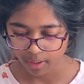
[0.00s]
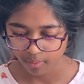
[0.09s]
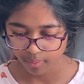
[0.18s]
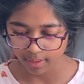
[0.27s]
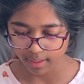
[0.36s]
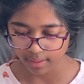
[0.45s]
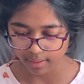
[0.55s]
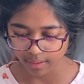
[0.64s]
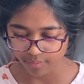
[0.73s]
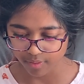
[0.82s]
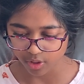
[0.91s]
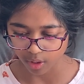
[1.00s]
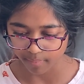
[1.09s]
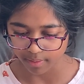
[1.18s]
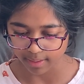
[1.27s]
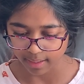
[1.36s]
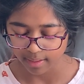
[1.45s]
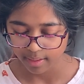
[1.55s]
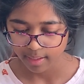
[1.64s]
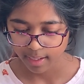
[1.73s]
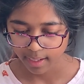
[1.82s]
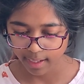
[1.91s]
When they had left the shop, he said,
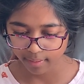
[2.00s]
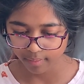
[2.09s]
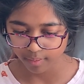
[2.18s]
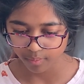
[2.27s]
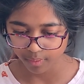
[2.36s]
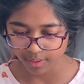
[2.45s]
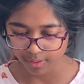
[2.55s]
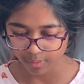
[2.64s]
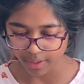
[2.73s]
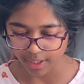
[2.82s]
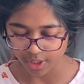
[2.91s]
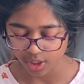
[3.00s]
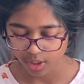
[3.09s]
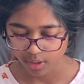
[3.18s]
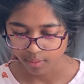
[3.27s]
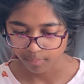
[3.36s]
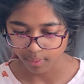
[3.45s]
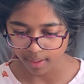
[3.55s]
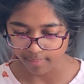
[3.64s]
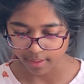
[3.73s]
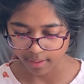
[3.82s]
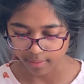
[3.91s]
"Hagrid, what's Quidditch?"
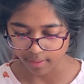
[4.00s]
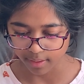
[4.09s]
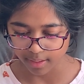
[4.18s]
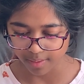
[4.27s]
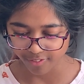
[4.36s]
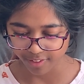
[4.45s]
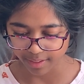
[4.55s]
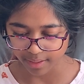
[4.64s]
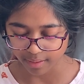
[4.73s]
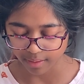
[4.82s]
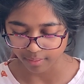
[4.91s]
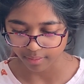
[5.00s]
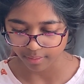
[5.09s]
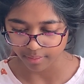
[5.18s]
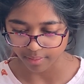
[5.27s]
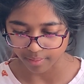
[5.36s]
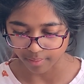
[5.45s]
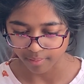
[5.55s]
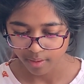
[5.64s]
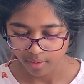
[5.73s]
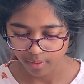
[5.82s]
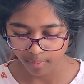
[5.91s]
"Blimey, Harry, I keep forgetting how little you know,
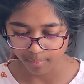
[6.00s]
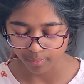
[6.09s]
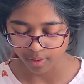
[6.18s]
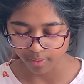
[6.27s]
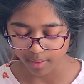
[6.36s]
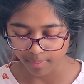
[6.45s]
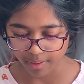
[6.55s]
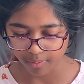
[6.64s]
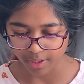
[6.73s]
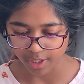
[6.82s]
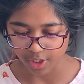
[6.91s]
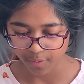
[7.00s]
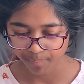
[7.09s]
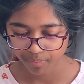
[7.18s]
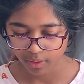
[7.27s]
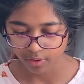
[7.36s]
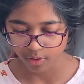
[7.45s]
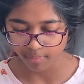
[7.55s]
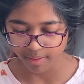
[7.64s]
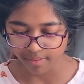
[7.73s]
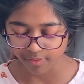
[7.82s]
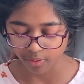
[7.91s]
not knowing about Quidditch." "Don't
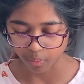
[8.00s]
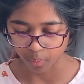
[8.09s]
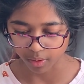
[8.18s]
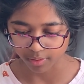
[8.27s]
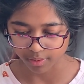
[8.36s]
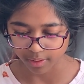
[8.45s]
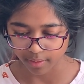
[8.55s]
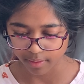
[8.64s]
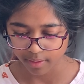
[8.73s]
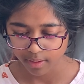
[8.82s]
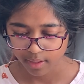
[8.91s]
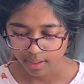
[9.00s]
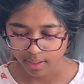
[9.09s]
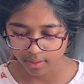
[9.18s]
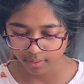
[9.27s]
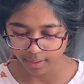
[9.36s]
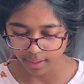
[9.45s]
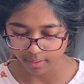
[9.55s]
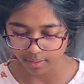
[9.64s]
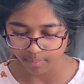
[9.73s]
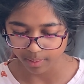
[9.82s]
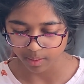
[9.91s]
make me feel worse," said Harry. He told
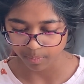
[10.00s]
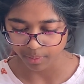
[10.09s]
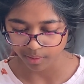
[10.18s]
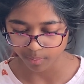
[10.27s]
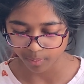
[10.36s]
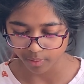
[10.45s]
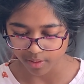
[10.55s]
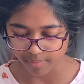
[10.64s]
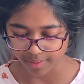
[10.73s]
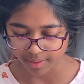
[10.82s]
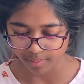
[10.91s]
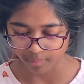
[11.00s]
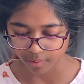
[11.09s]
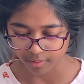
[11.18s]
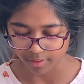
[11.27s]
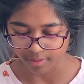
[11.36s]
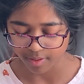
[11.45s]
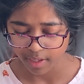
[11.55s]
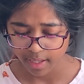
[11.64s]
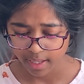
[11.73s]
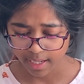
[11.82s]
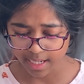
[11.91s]
Hagrid about the pale boy and Madame Malkin's,
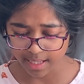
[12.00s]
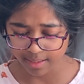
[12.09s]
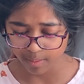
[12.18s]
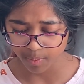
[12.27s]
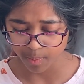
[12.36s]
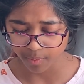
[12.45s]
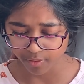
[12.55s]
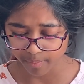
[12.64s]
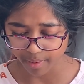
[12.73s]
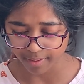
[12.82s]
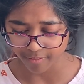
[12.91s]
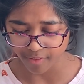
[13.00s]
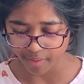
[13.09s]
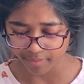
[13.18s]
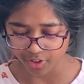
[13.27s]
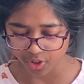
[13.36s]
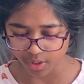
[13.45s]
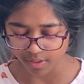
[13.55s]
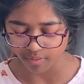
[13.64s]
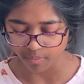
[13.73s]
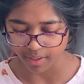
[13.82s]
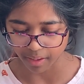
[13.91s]
and he said people from Muggle families shouldn't
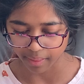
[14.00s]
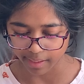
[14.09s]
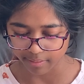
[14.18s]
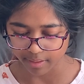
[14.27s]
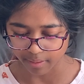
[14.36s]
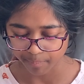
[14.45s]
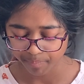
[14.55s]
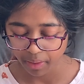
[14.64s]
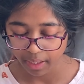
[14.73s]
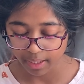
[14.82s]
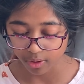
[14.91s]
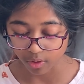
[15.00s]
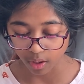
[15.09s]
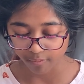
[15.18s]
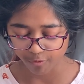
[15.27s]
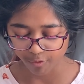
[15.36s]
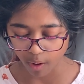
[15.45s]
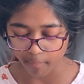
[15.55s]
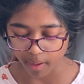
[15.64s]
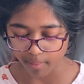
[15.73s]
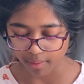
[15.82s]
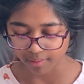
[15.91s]
even be allowed in. "You're not from
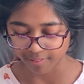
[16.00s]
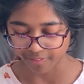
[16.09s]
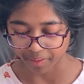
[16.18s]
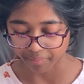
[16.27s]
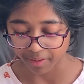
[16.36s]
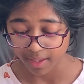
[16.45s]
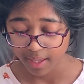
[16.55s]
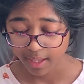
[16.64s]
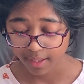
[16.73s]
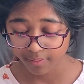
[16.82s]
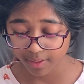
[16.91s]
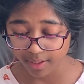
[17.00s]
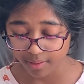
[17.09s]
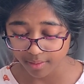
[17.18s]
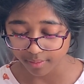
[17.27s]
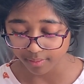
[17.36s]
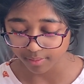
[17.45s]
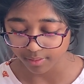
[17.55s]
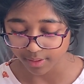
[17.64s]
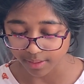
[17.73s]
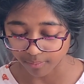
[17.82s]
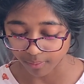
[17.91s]
a Muggle family. If he'd known who
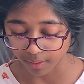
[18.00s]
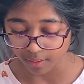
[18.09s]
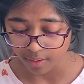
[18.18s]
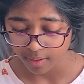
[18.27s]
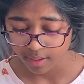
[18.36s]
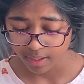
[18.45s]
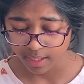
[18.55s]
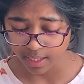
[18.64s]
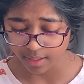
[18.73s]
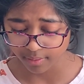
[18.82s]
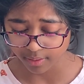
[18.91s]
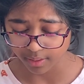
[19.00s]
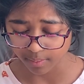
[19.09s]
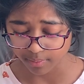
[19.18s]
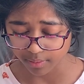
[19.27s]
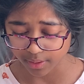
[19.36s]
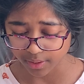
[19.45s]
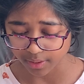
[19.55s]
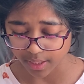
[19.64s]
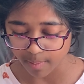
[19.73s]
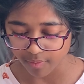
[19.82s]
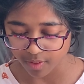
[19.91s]
you were, he's grown up knowing your
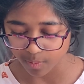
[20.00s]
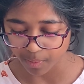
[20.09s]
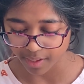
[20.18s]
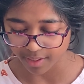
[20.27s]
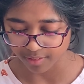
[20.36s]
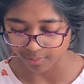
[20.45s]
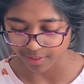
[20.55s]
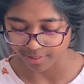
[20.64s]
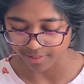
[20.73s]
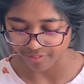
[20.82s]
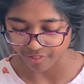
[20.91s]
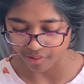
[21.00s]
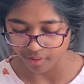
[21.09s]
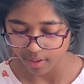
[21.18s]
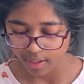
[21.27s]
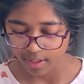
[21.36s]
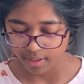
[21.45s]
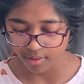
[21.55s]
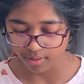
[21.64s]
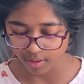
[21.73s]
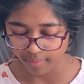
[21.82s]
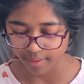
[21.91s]
name if his parents are wizarding folk. You
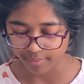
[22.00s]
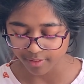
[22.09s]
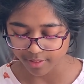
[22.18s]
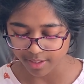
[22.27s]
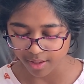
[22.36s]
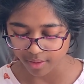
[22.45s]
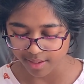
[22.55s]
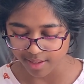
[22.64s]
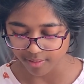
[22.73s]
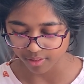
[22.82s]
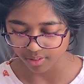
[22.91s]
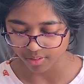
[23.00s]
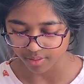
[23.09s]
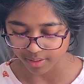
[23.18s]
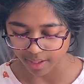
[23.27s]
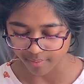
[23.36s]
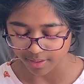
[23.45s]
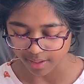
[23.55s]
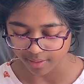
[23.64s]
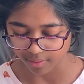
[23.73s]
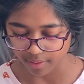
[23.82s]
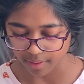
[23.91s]
saw what everyone in the Leaky Cauldron was like when they
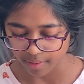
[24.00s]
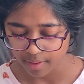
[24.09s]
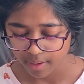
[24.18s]
saw you.